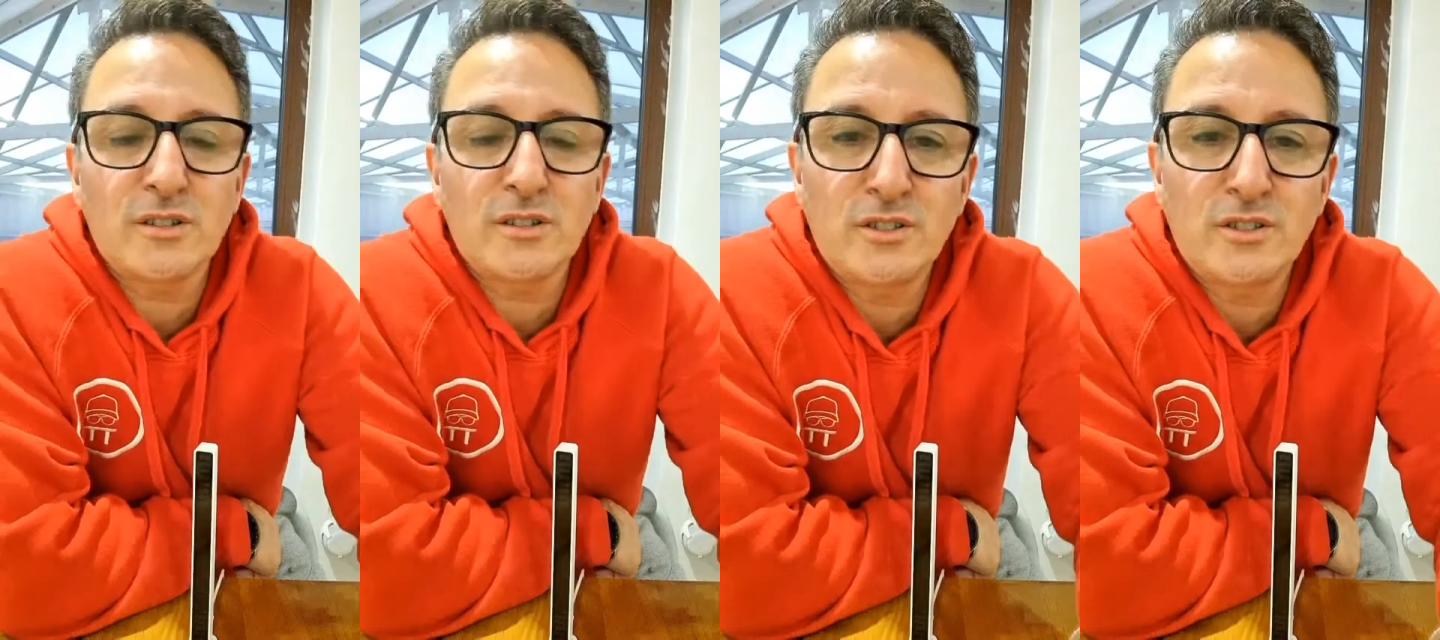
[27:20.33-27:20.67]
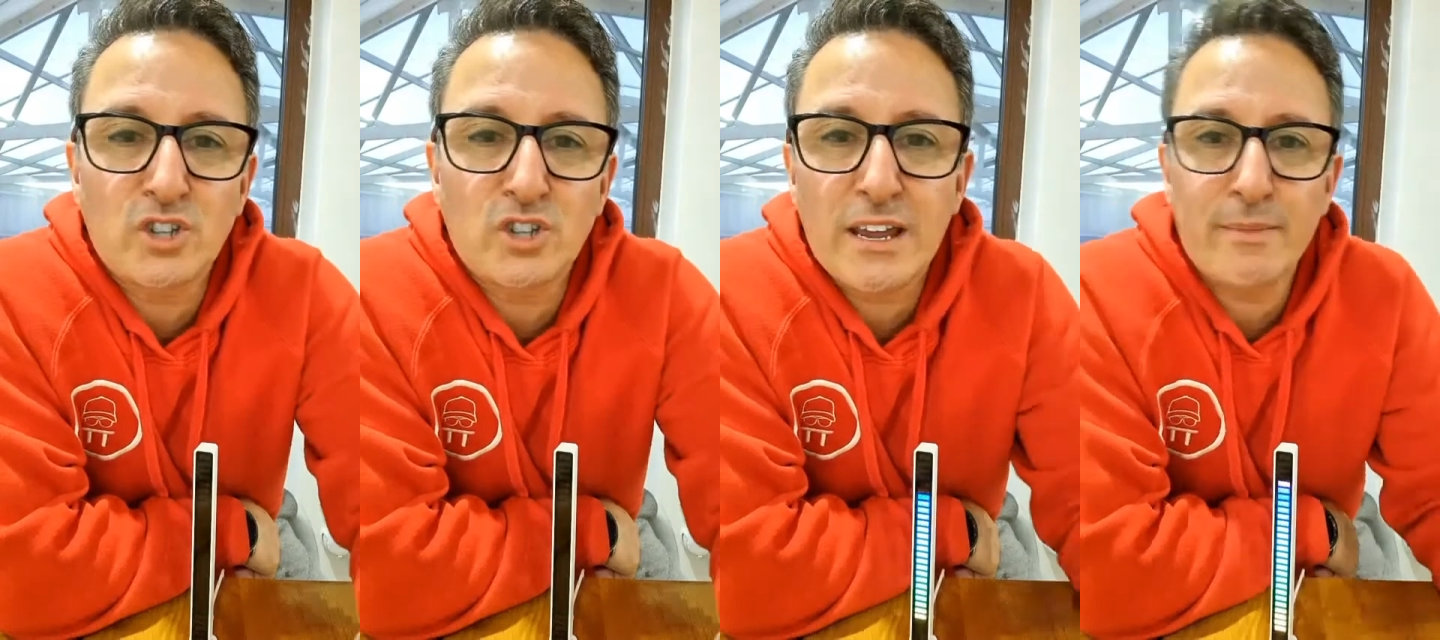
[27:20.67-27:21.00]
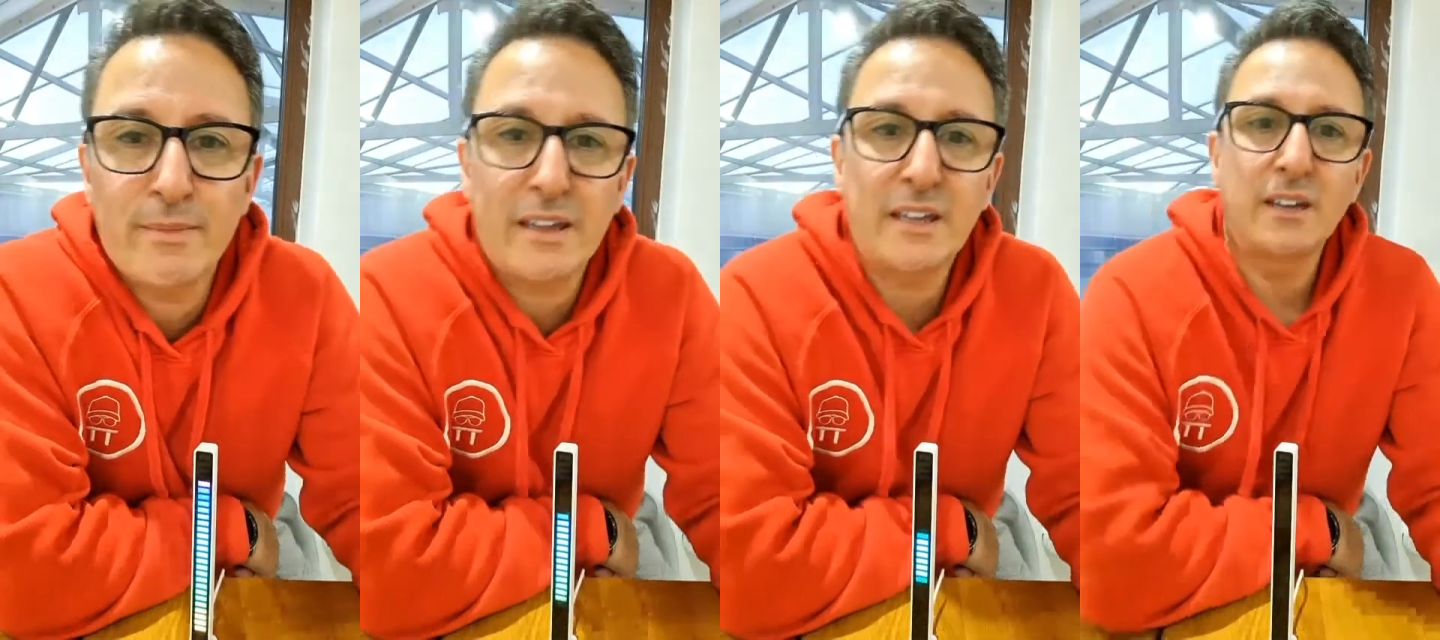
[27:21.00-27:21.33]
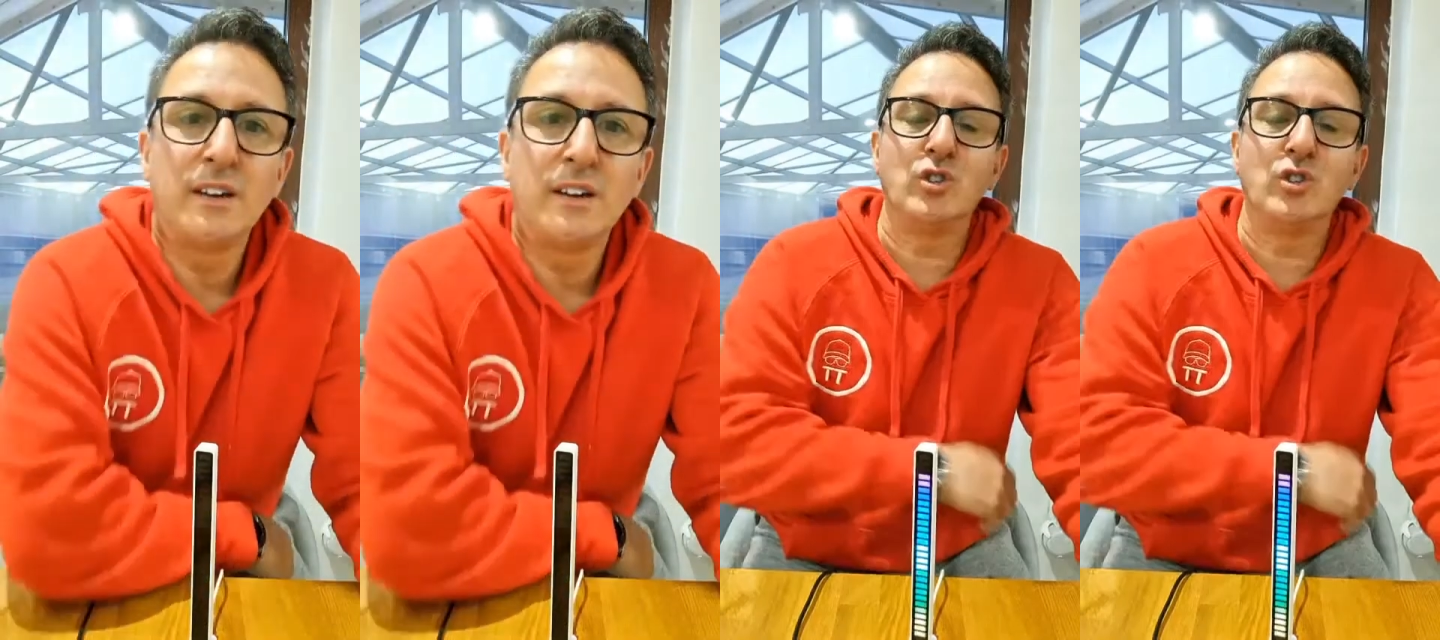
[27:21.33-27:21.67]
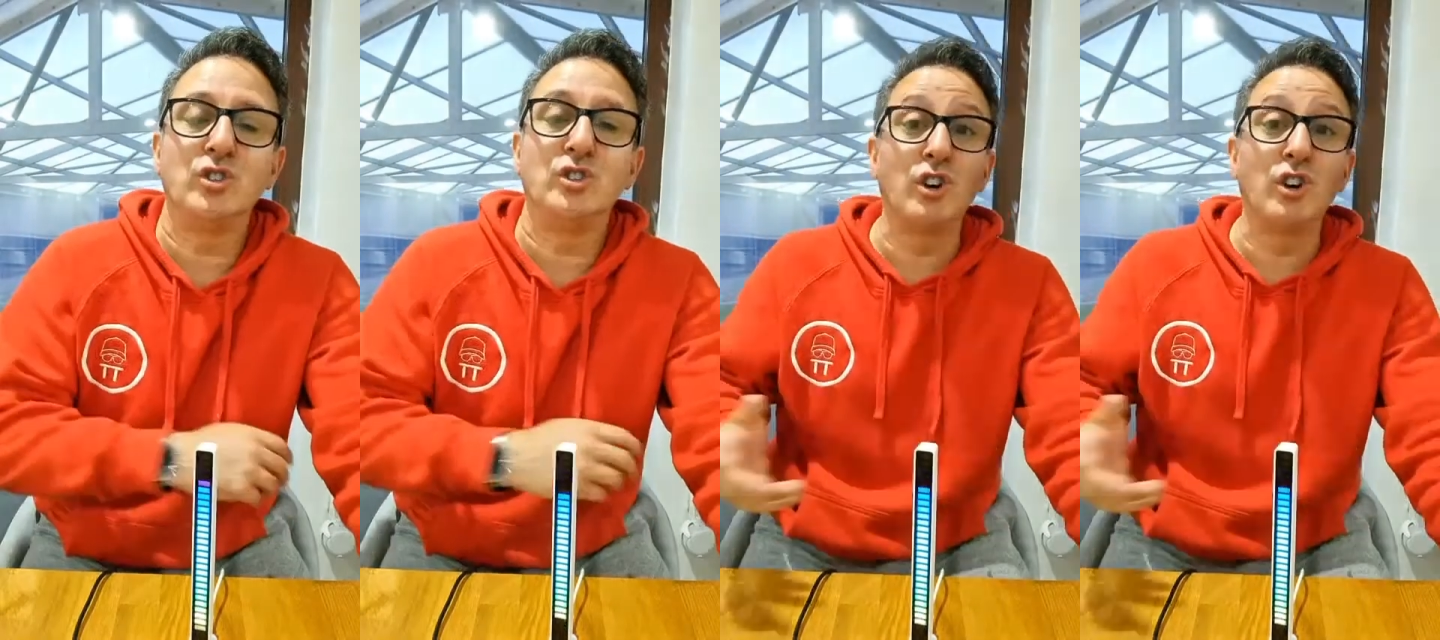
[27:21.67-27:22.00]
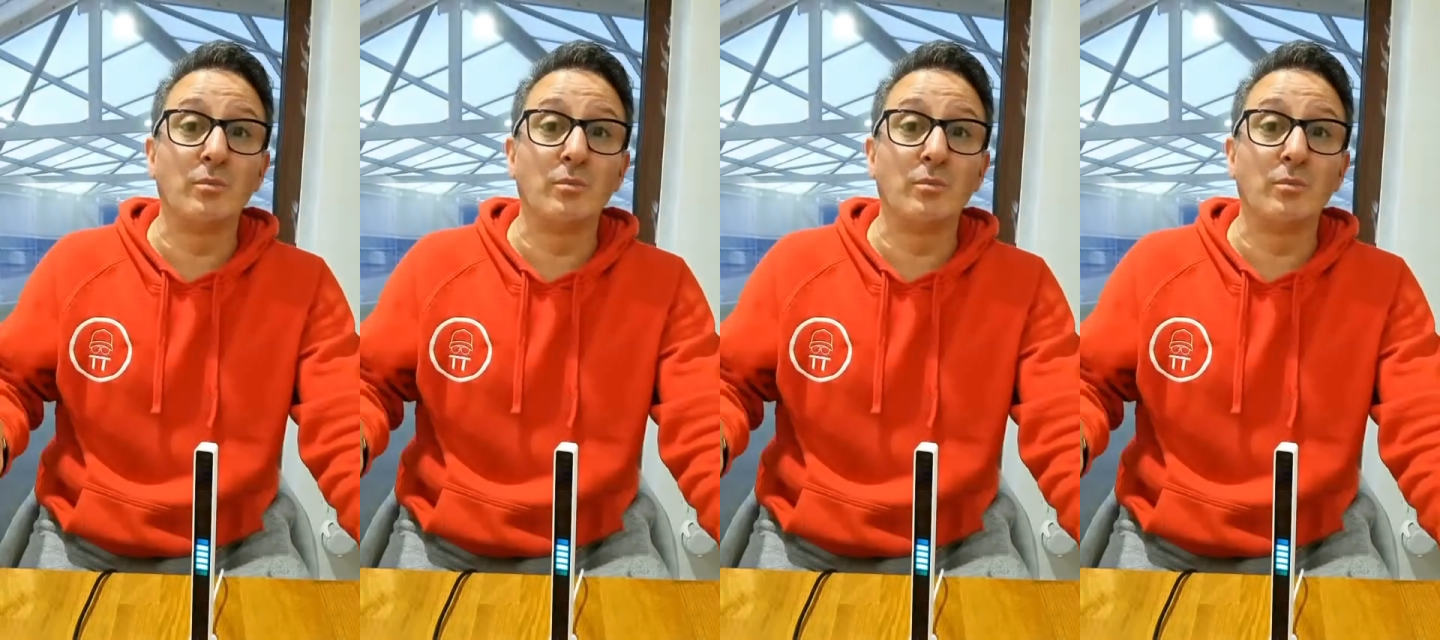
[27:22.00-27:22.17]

or Youngblood, Youngblood Rap